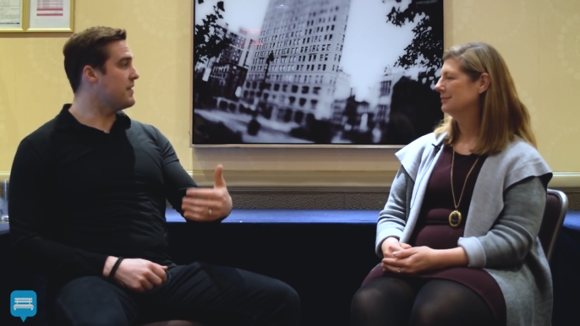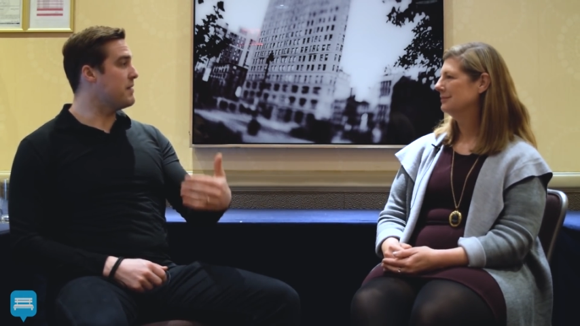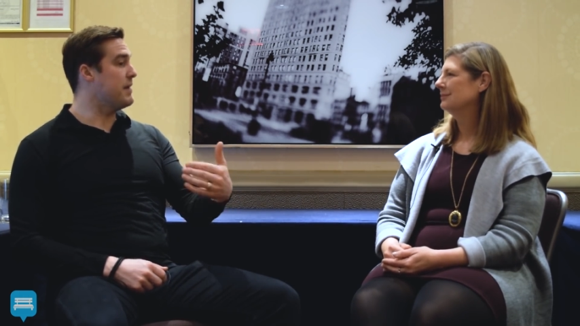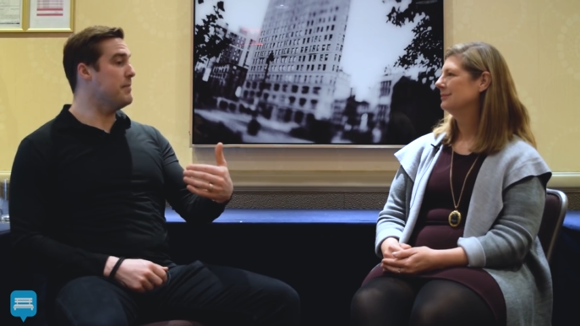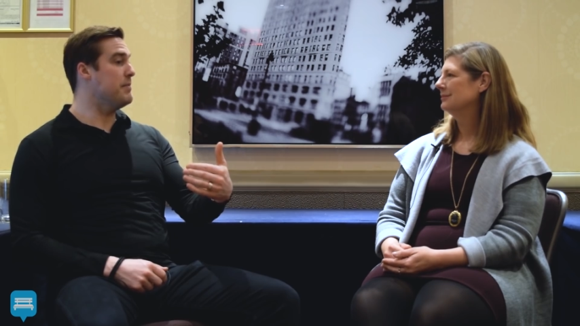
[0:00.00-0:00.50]

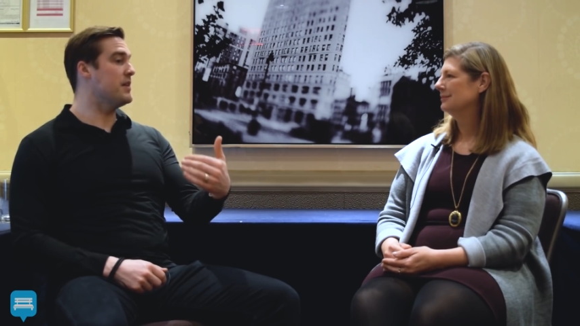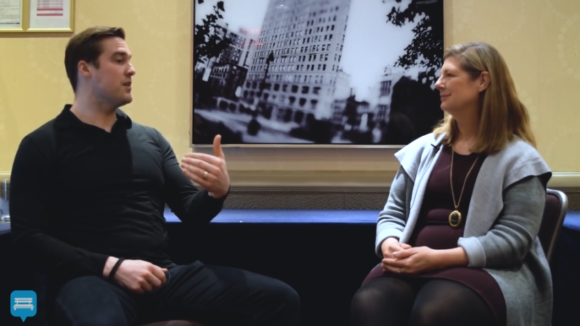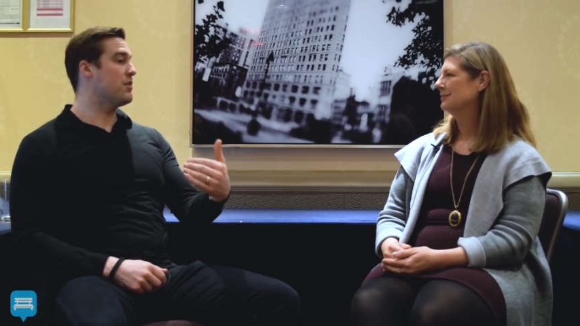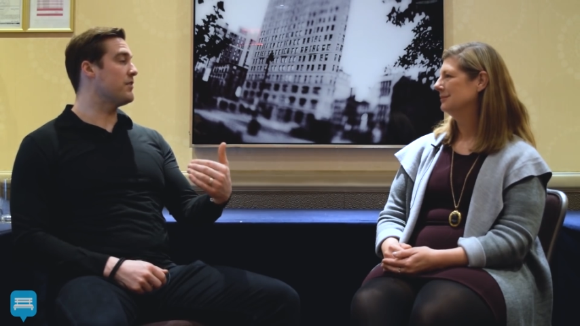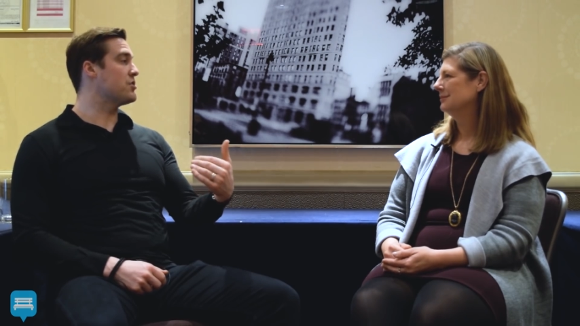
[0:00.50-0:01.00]
Speaker 1: then maybe they
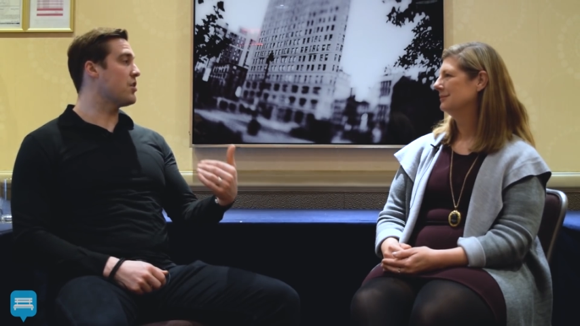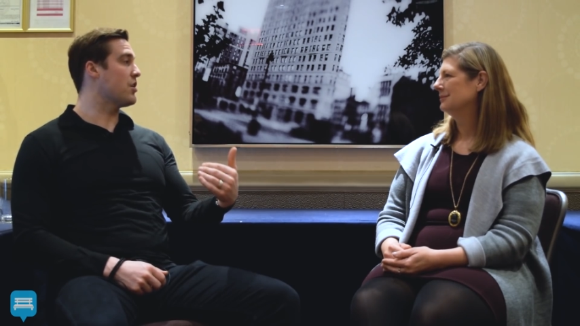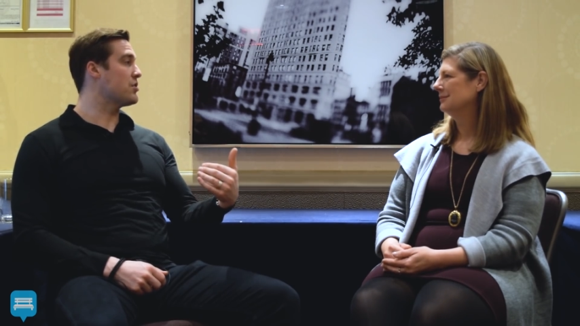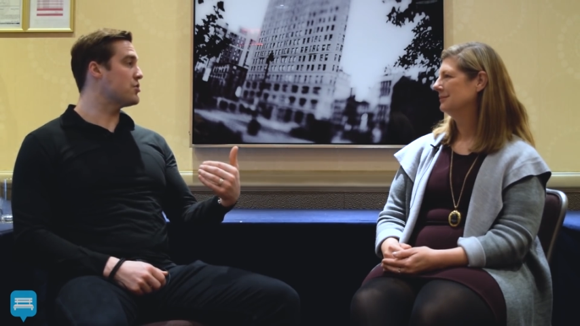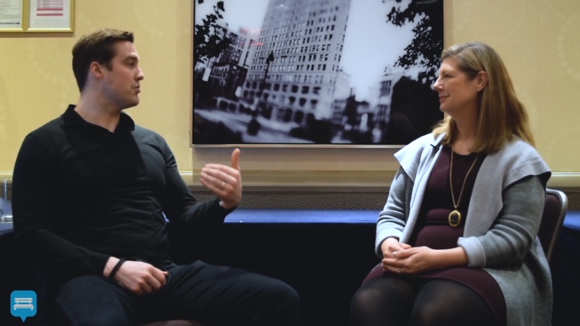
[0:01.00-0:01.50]
don't have to
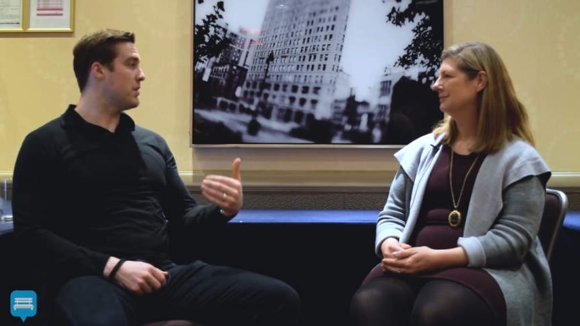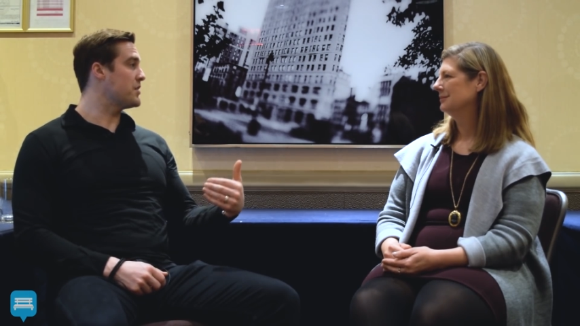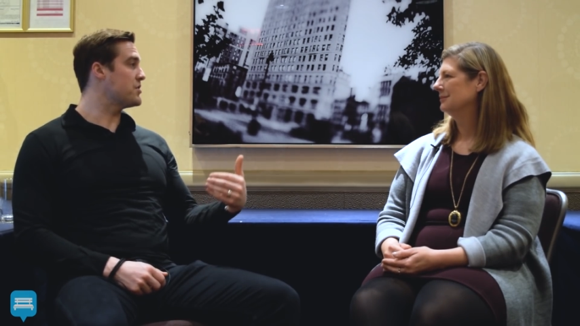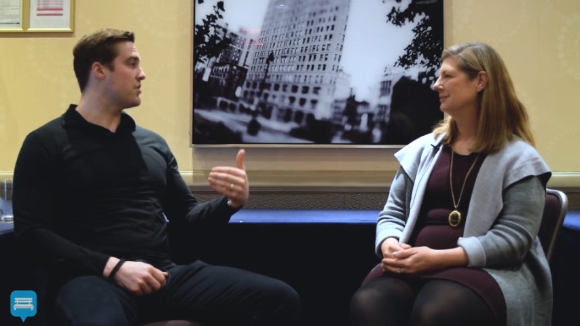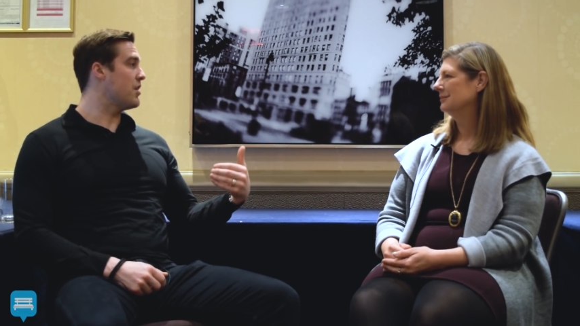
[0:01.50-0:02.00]
charge so
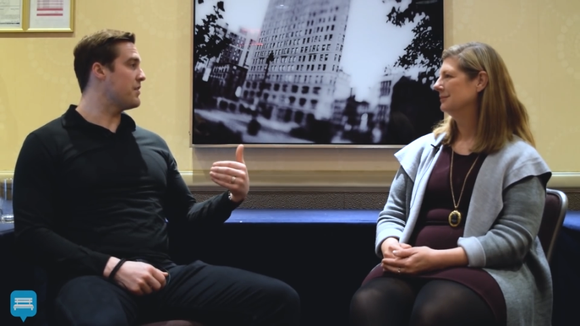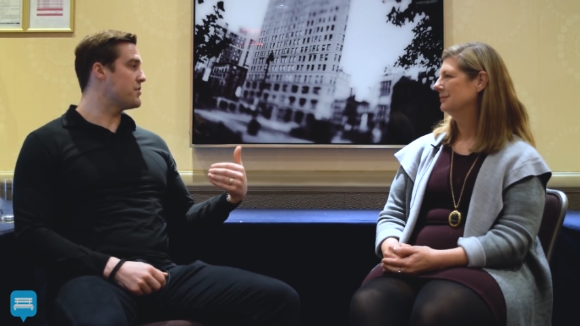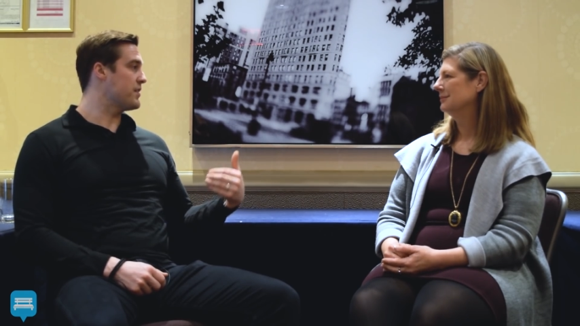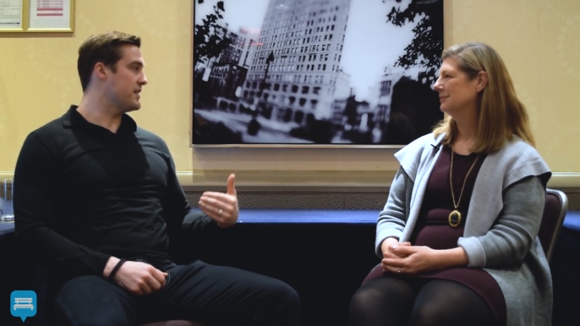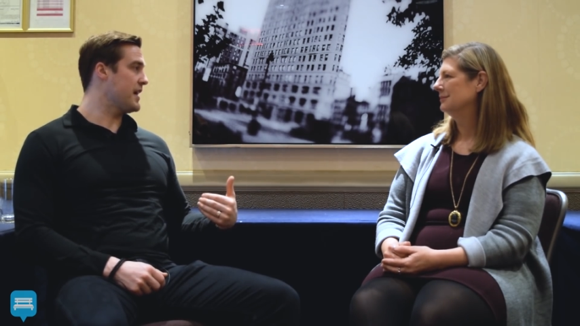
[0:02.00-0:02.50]
much on the
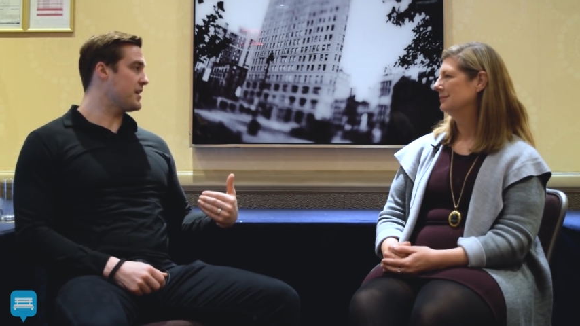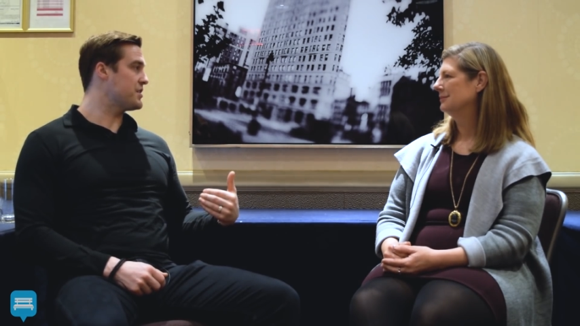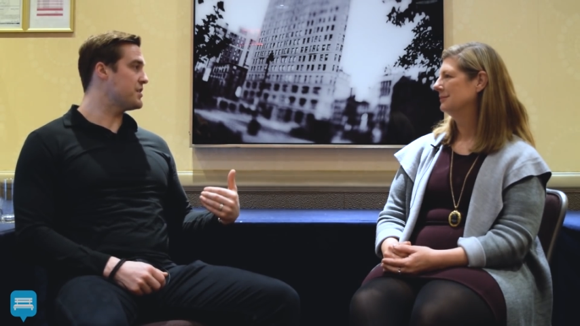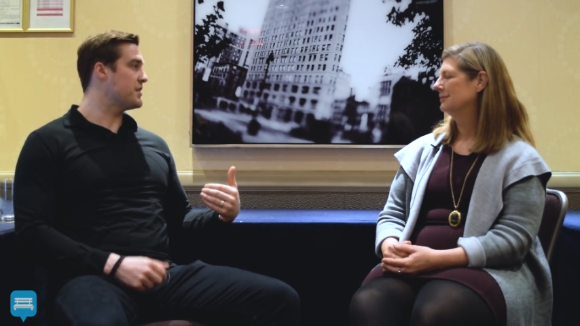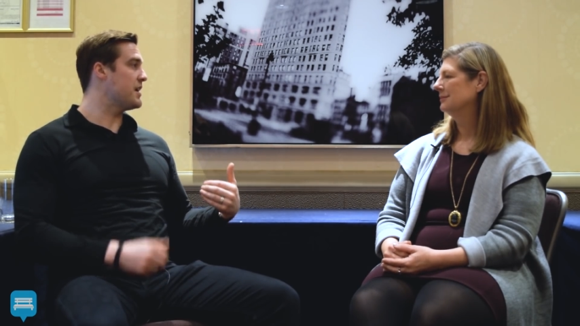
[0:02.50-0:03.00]

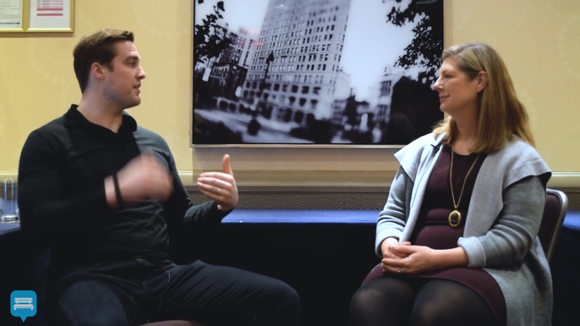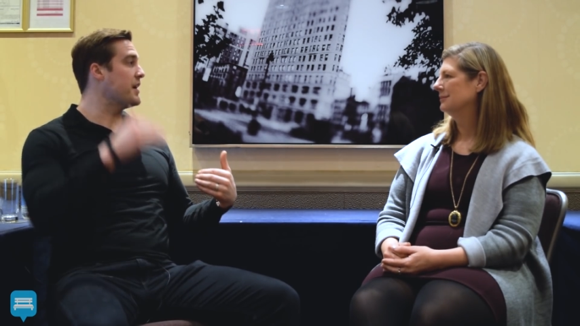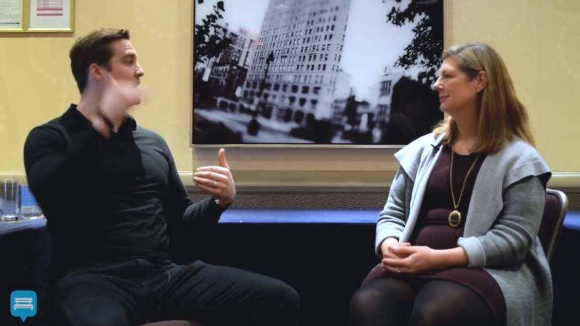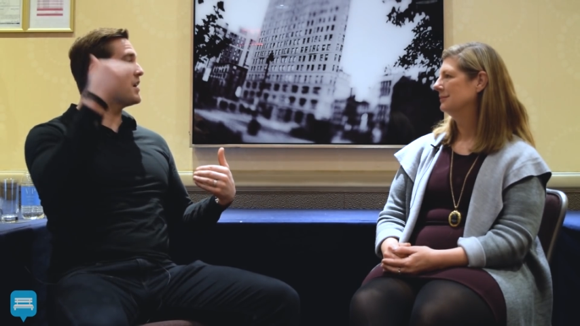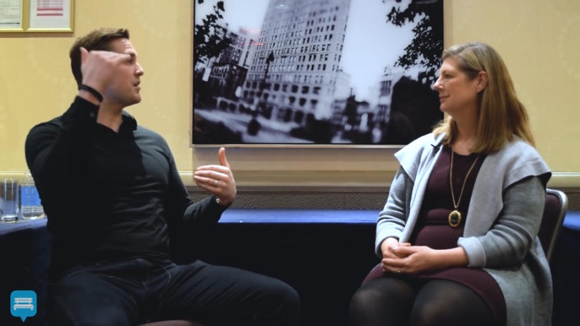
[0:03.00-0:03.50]
transaction and their
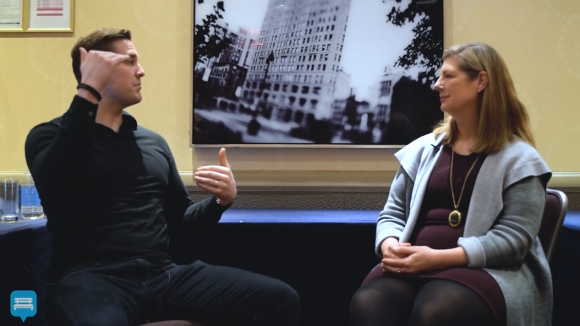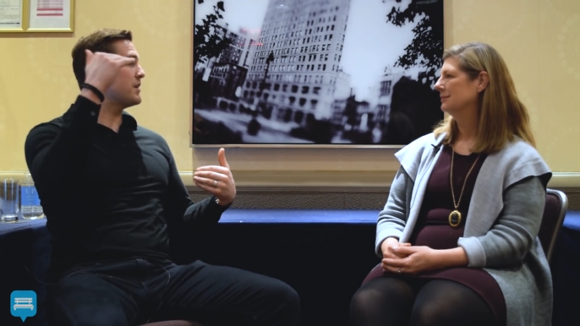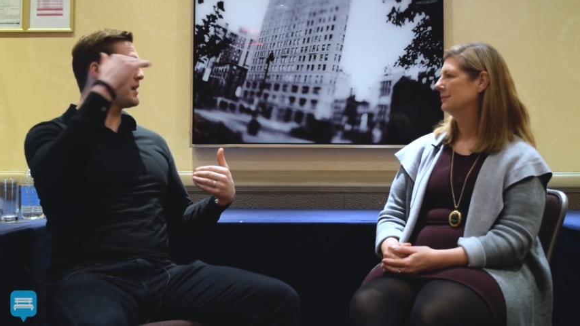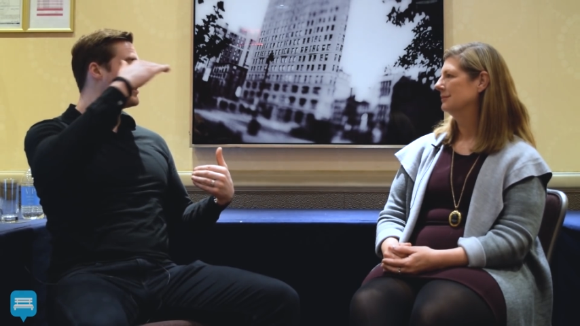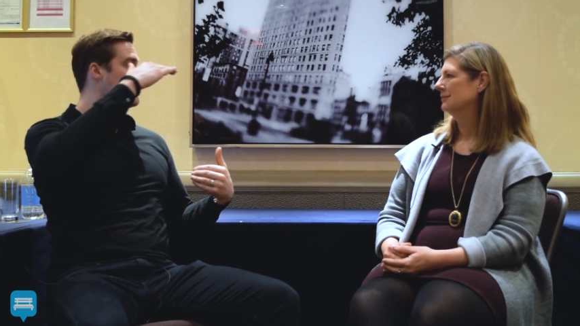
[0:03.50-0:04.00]
income would
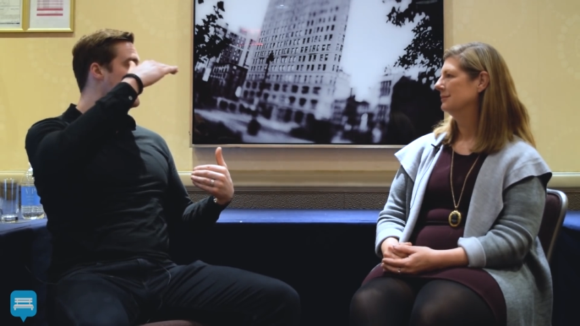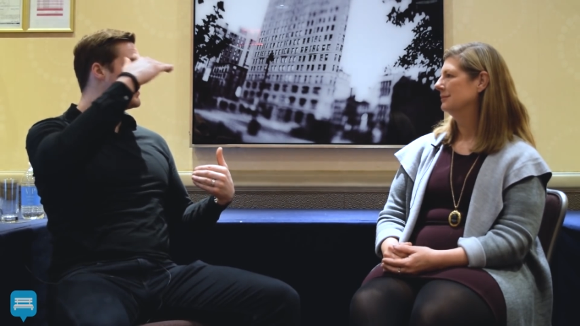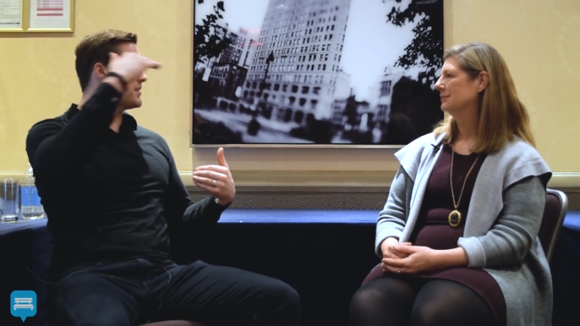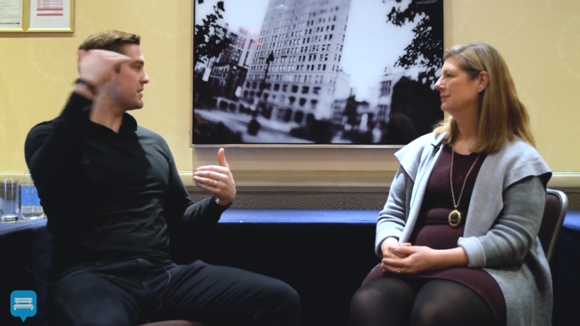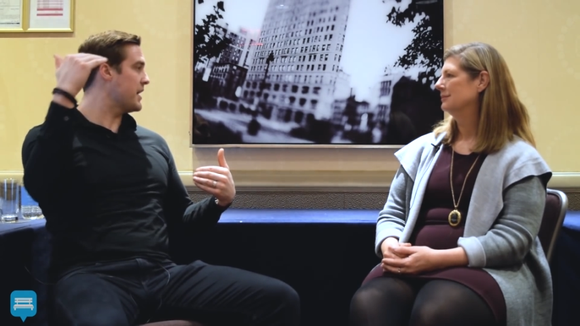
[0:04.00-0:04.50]
actually be
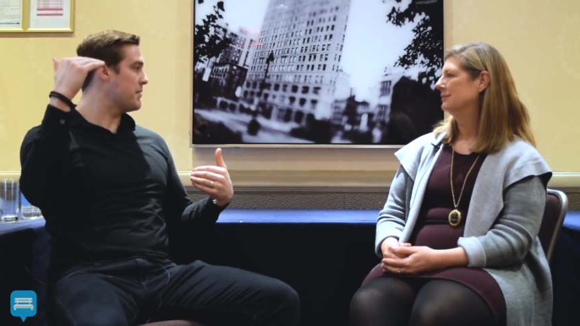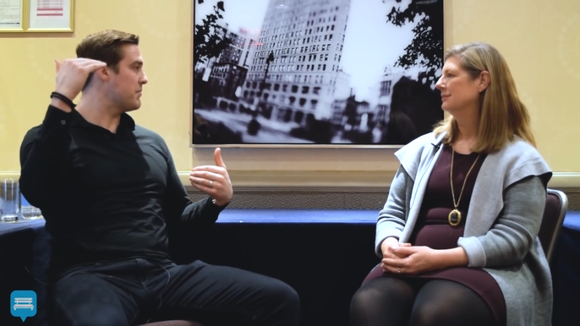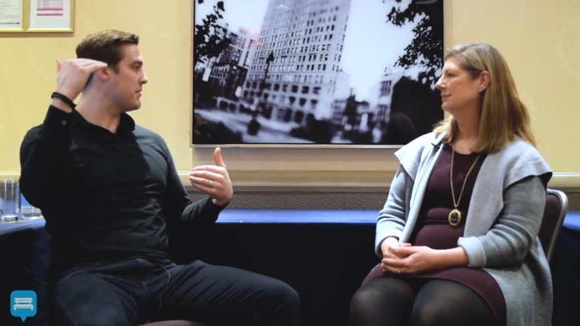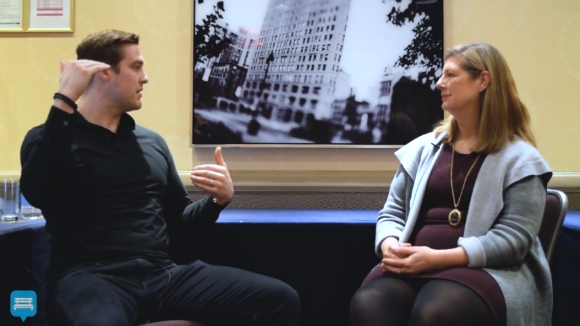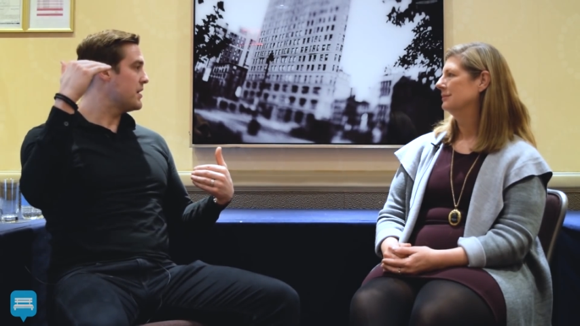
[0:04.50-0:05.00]
the same.